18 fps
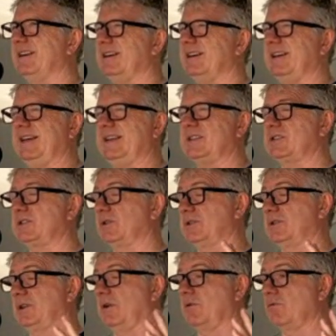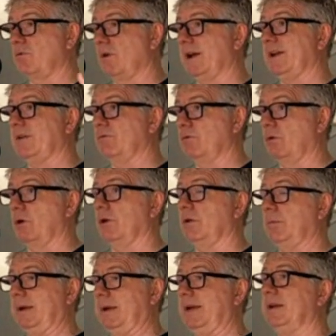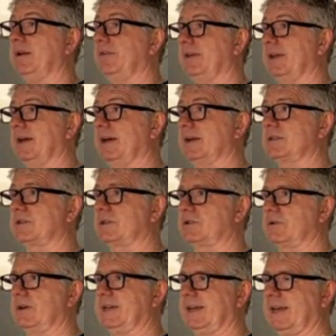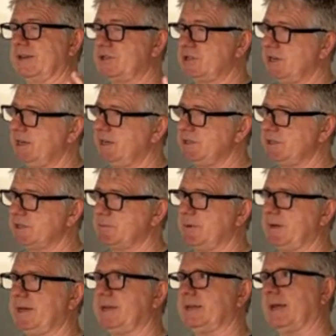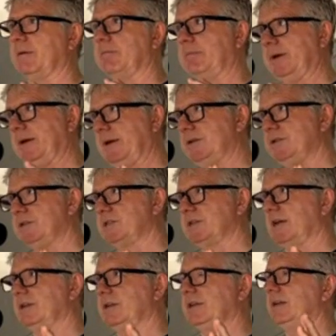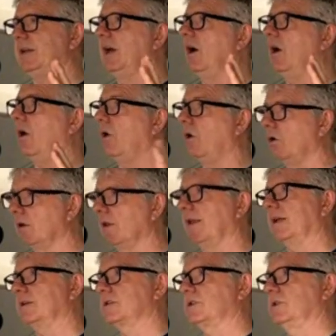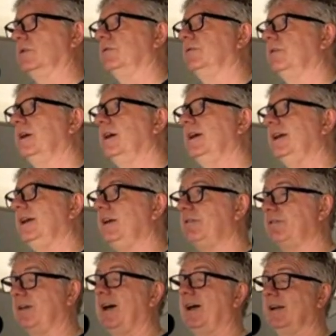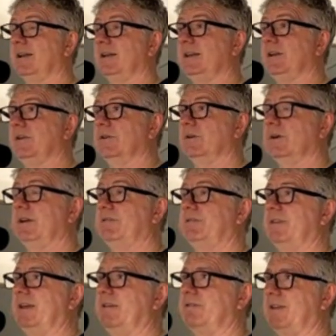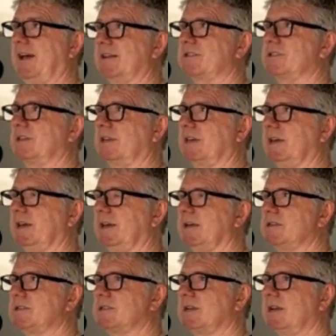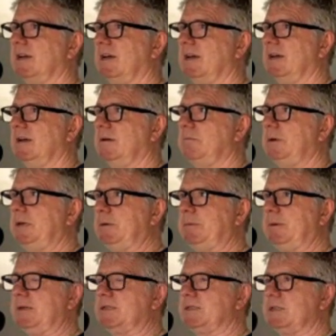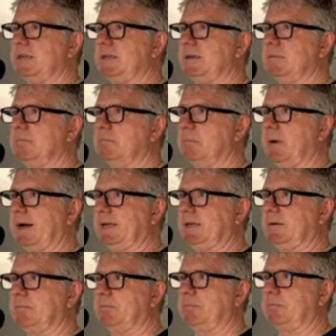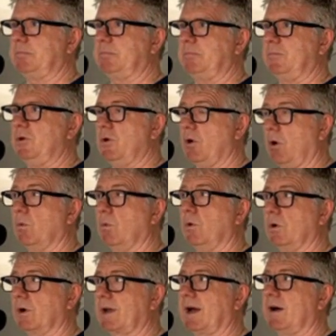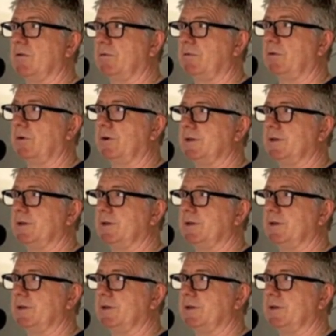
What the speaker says: it's just a right royal pain in the ass to try and get changes made, get pages added, all of that stuff. Yeah. If that, if that's the case, PPC might not work out for